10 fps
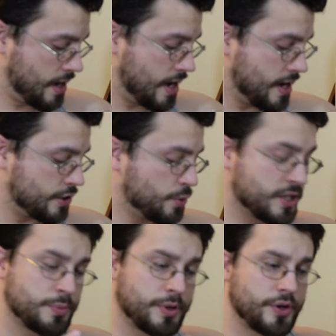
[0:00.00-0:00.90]
and to
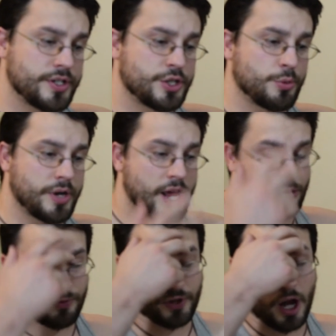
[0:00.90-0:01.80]
experience
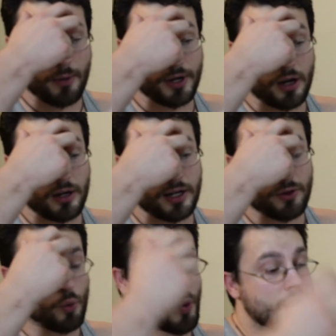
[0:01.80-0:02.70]
supernatural phenomenon in
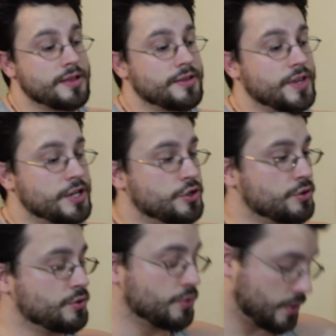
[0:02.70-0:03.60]
the way that they
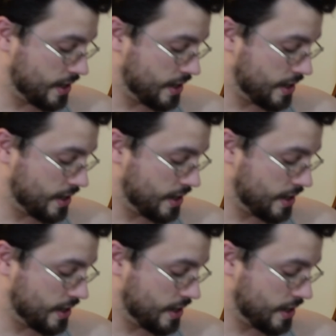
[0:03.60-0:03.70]
do